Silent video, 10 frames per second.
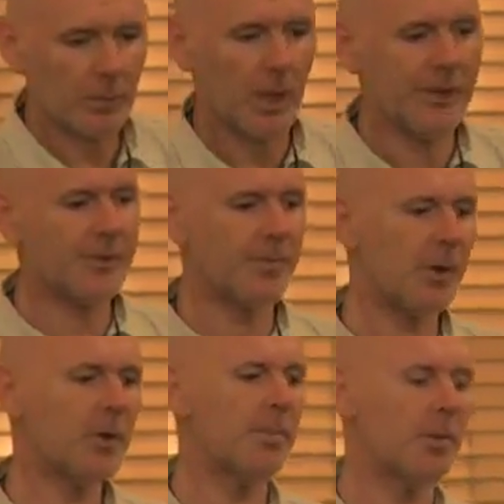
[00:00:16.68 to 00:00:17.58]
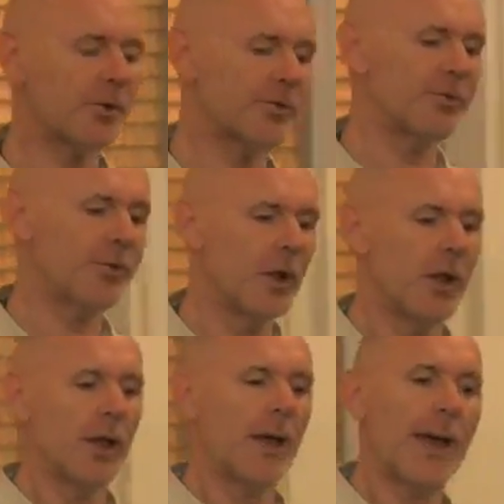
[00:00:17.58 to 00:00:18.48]
It's the building blocks of
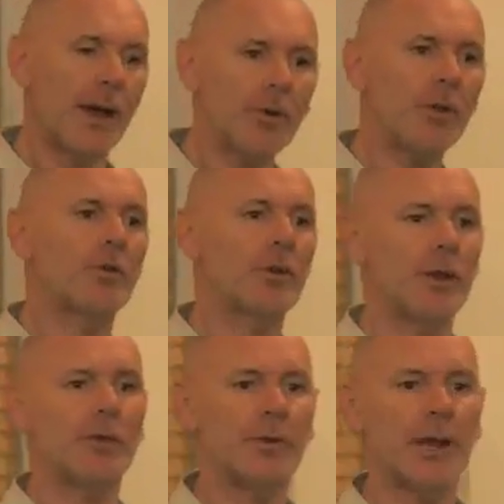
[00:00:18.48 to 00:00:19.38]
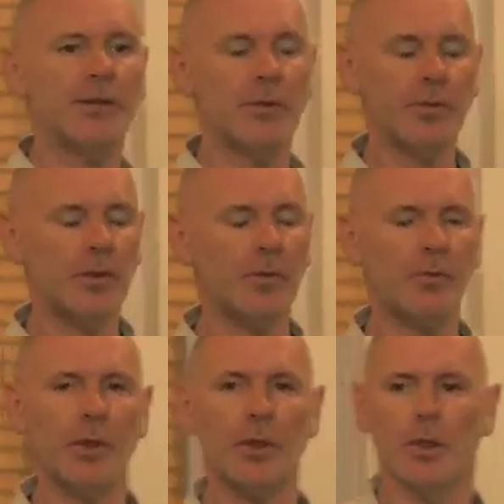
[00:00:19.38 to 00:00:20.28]
how you create the reality. If
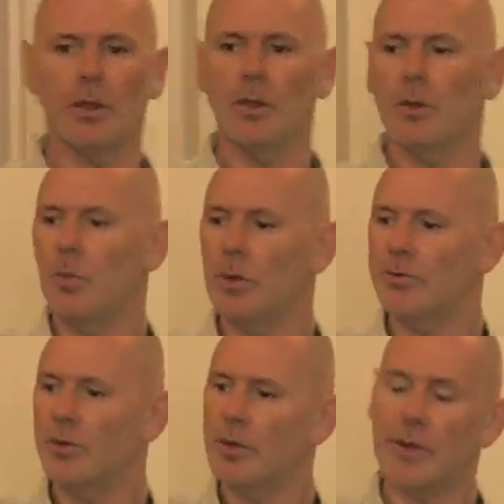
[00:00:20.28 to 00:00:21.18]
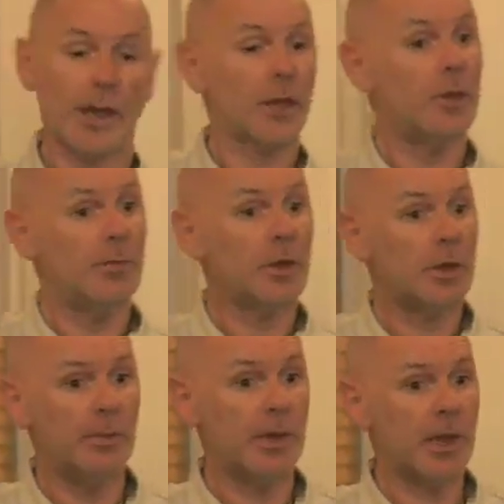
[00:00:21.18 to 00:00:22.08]
we were to look at that human
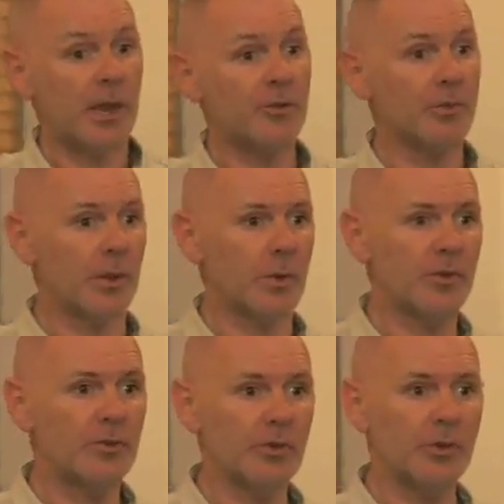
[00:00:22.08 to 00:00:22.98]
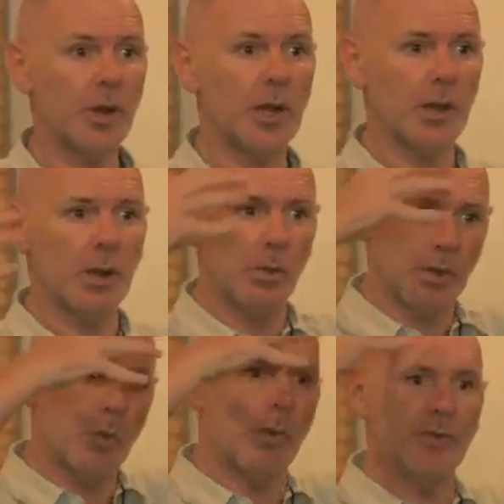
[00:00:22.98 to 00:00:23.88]
communication model we showed you earlier, with a
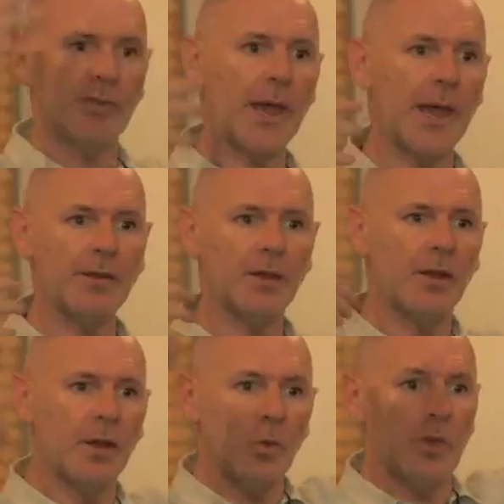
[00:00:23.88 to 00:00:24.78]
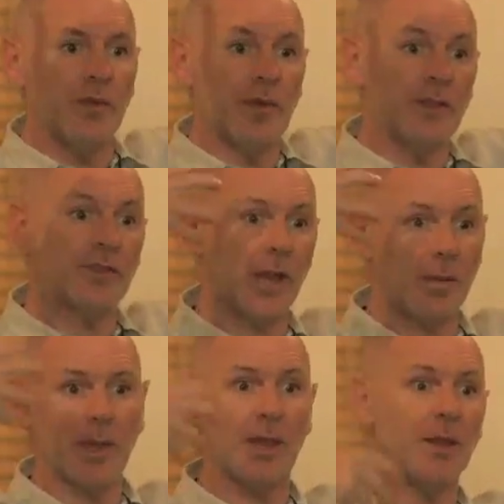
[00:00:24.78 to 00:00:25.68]
woman's head, with the events
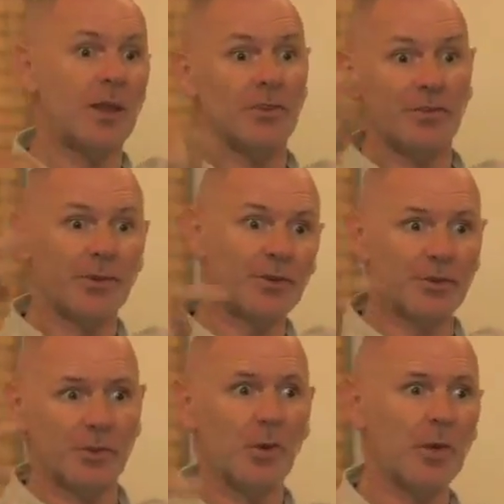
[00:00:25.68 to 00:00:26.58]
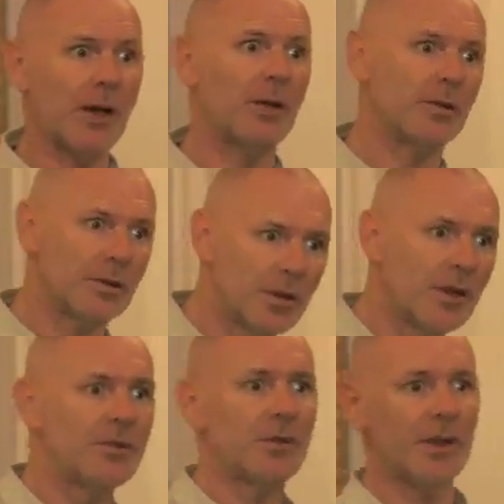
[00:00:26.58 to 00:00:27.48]
coming in, then she filters them all out and
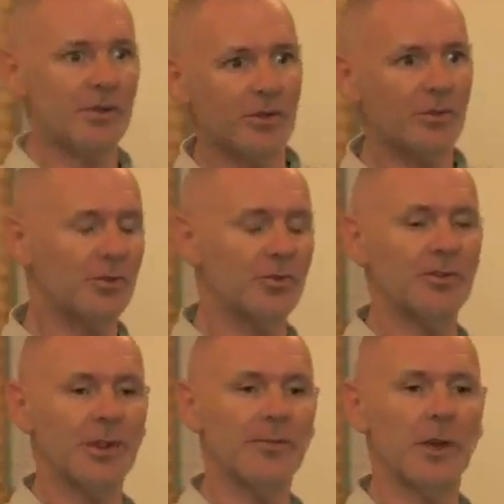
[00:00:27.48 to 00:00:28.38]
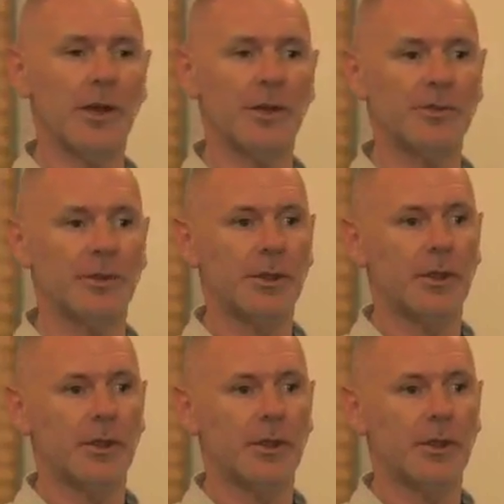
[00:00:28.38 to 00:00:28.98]
deletes the sorts and generalize,